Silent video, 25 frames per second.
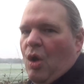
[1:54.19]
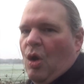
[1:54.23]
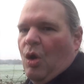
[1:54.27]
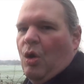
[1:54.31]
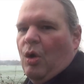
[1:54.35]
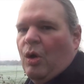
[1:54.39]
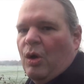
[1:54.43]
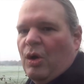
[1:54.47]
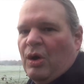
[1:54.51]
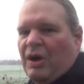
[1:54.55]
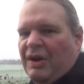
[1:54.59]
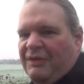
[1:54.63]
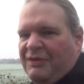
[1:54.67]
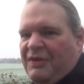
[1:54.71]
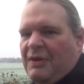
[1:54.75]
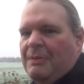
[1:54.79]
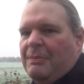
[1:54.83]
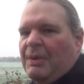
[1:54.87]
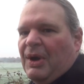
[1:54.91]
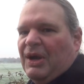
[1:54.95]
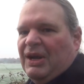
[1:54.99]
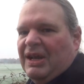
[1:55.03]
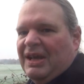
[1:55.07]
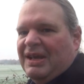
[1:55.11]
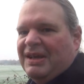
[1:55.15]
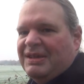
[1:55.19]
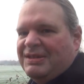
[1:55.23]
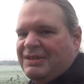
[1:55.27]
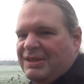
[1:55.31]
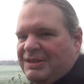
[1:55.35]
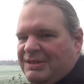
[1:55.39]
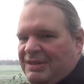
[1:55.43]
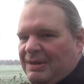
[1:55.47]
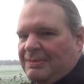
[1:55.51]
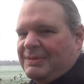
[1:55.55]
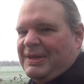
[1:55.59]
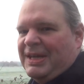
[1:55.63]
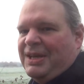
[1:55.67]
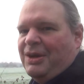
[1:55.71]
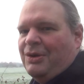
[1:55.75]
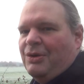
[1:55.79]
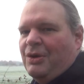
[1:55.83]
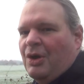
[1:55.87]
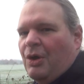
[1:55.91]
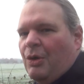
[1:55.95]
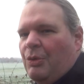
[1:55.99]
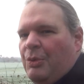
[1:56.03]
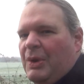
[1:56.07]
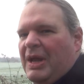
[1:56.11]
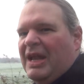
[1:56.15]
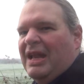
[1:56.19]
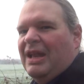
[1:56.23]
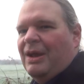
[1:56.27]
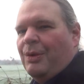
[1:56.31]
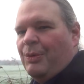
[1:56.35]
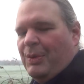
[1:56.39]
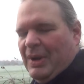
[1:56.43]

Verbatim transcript: Or if you're modeling systems that you know really,